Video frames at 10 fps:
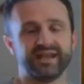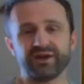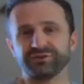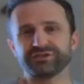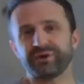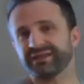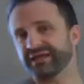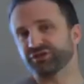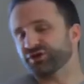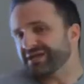Not only do I
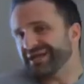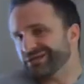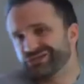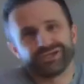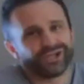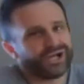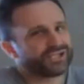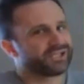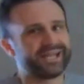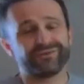like looking at
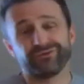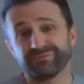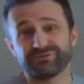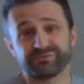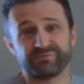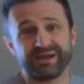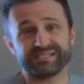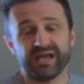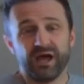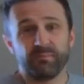geologic landforms from
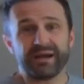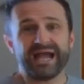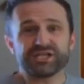space, but I